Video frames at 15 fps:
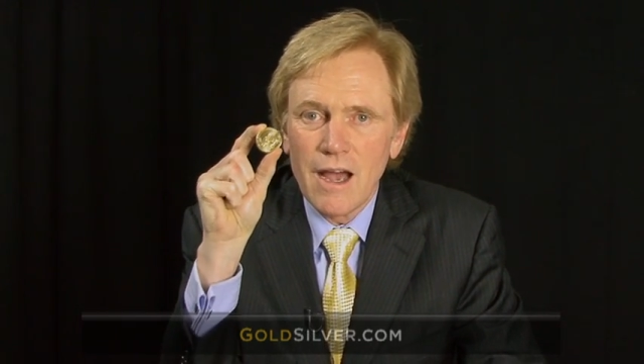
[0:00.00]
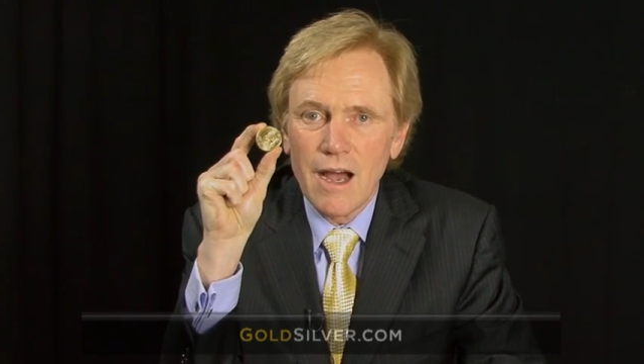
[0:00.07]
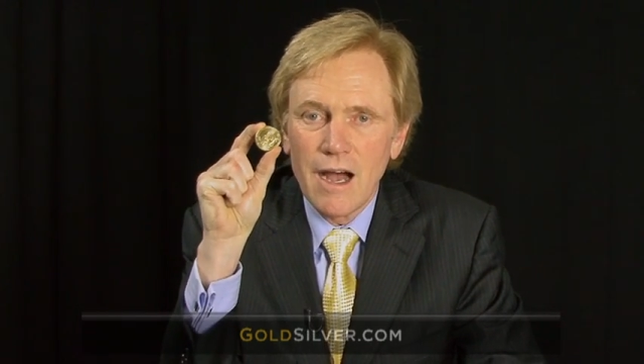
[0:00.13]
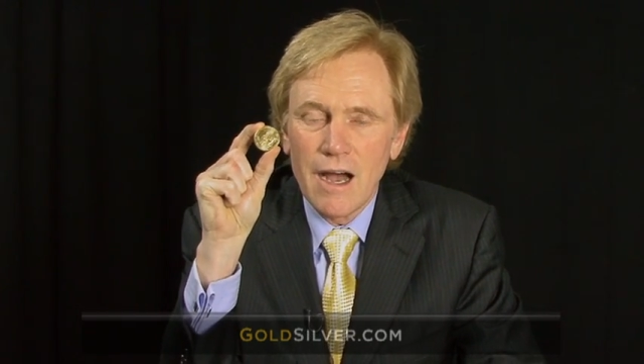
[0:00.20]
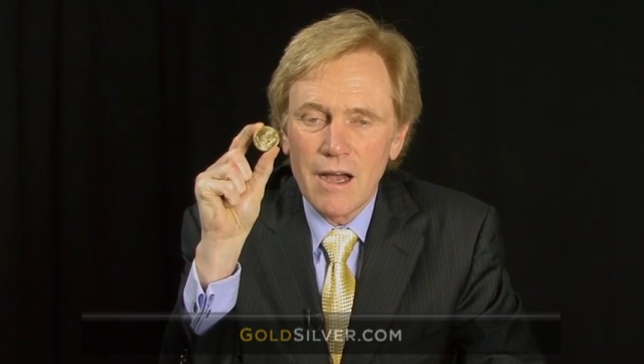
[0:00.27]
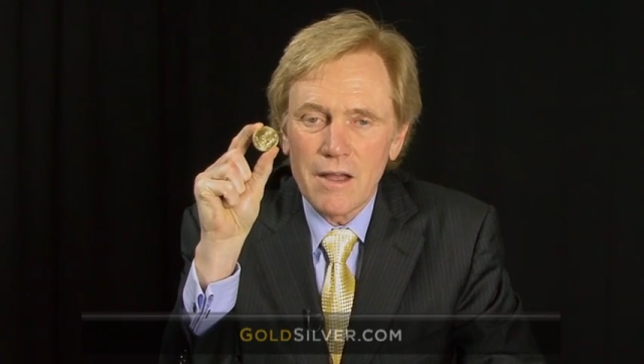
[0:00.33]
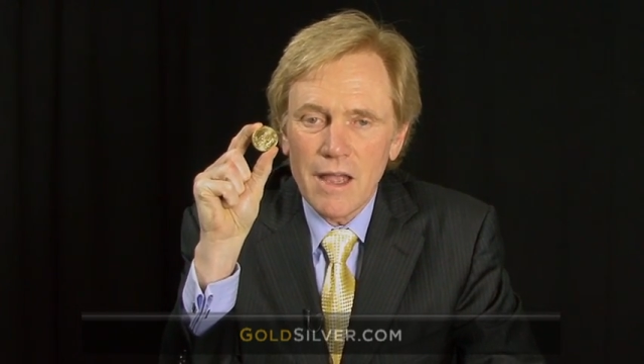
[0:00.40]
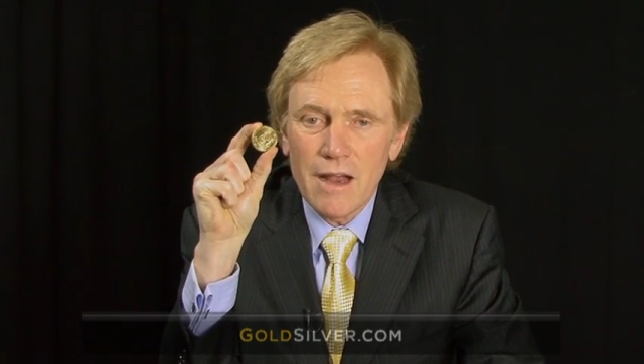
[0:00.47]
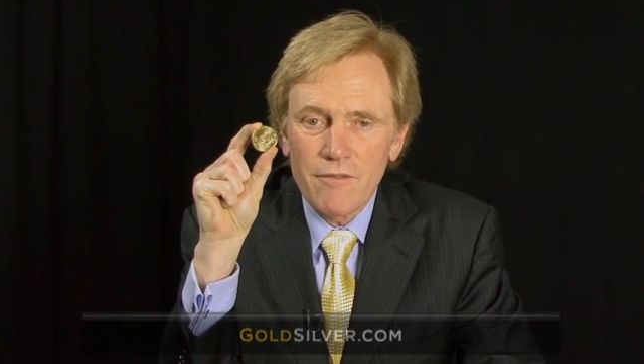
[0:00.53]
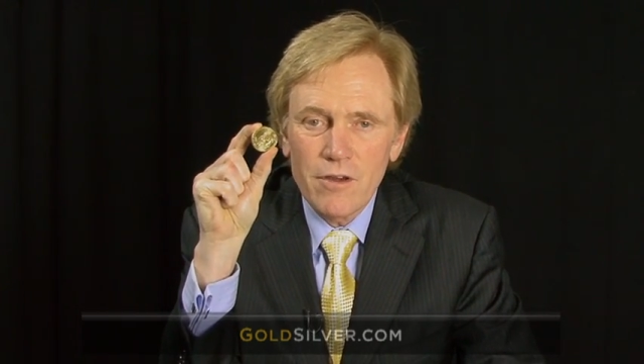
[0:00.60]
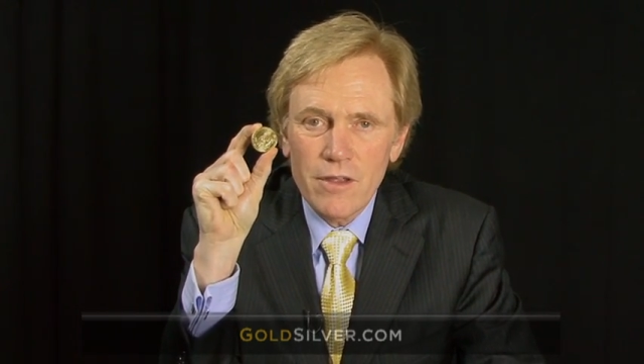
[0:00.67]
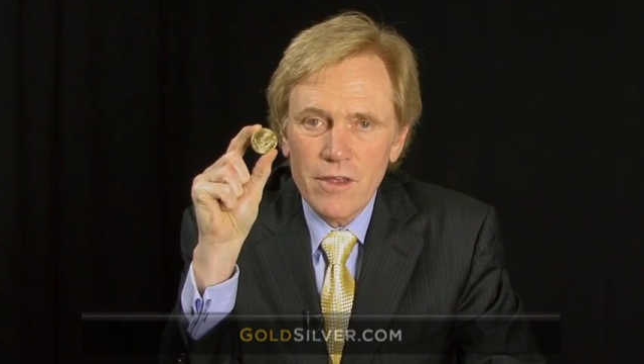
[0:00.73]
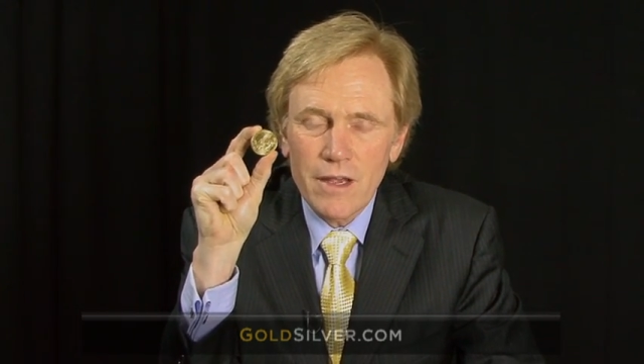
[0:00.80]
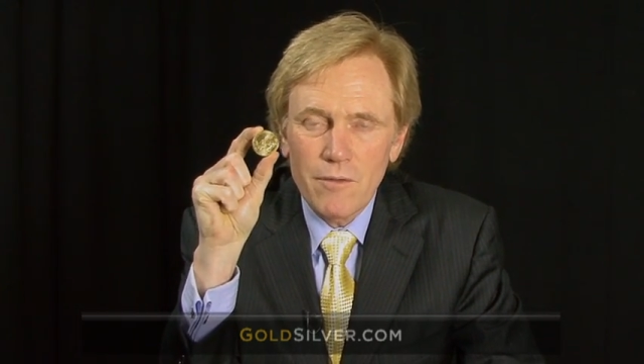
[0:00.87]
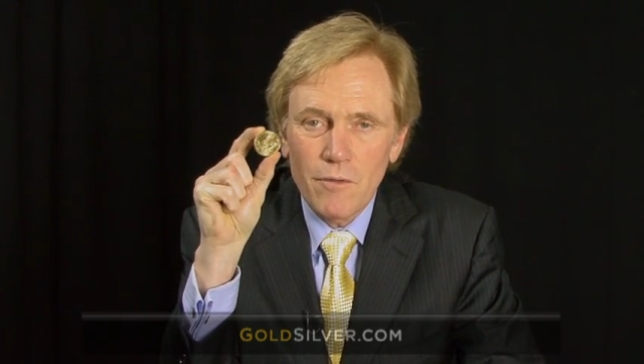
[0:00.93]

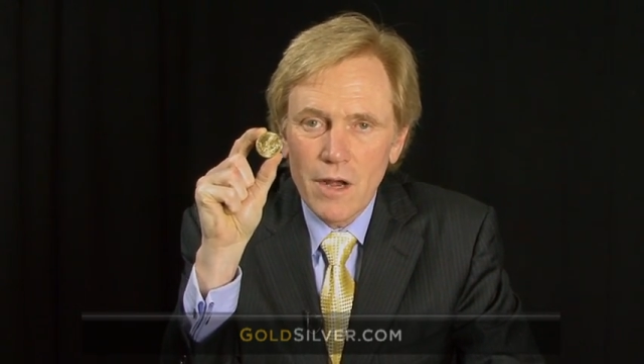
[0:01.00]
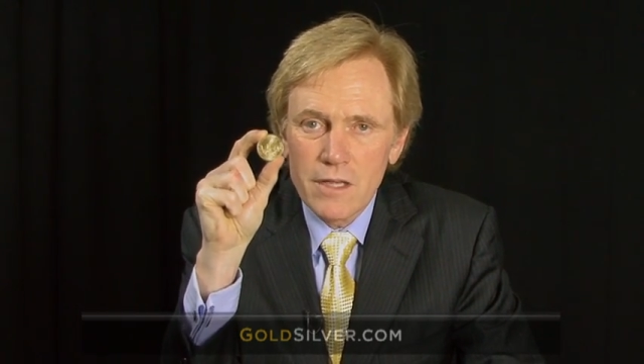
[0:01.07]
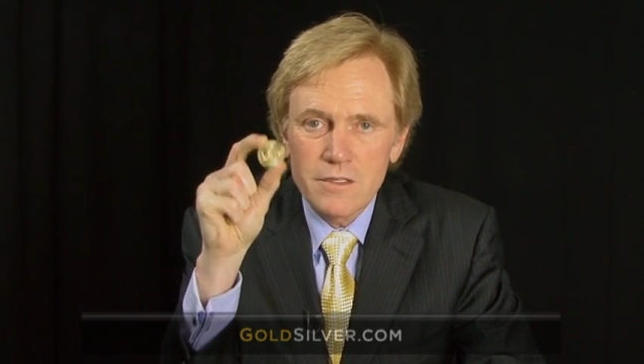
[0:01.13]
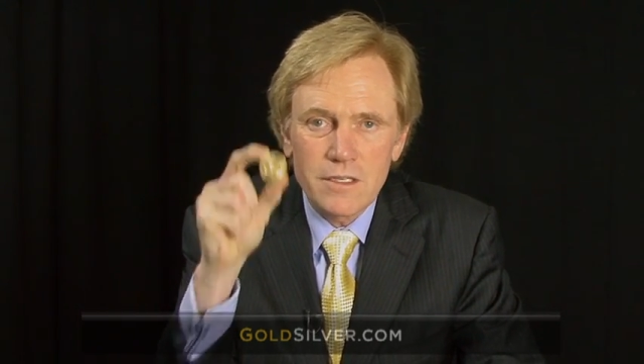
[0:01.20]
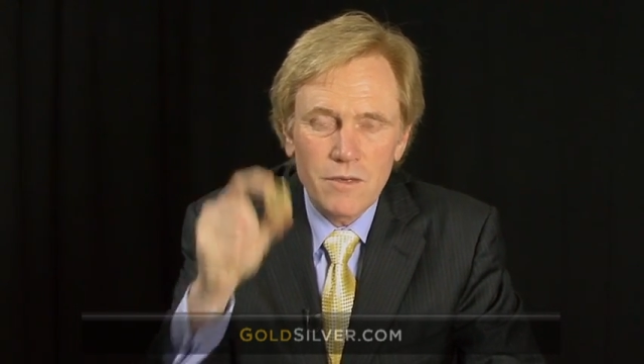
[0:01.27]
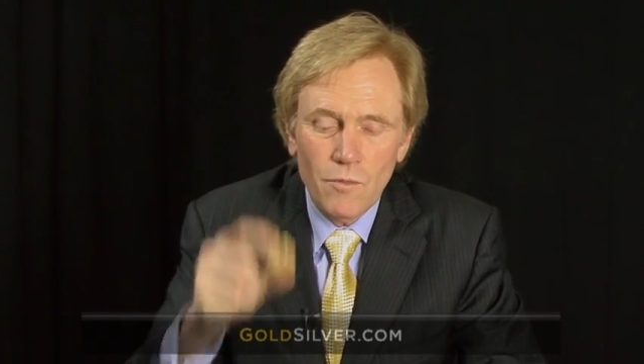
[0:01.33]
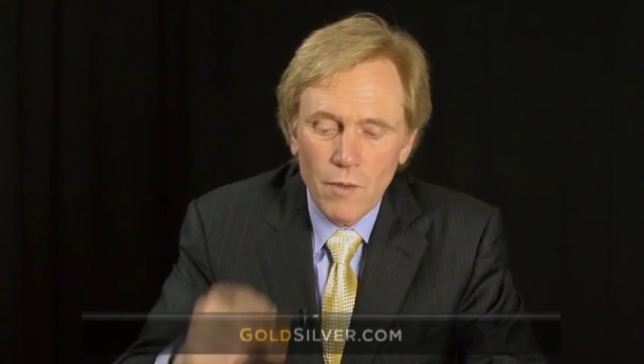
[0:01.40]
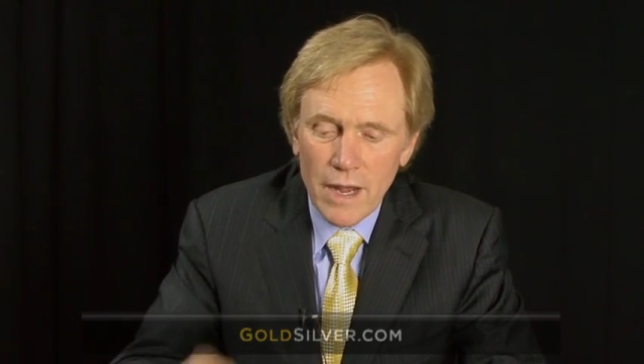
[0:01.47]
Everything runs in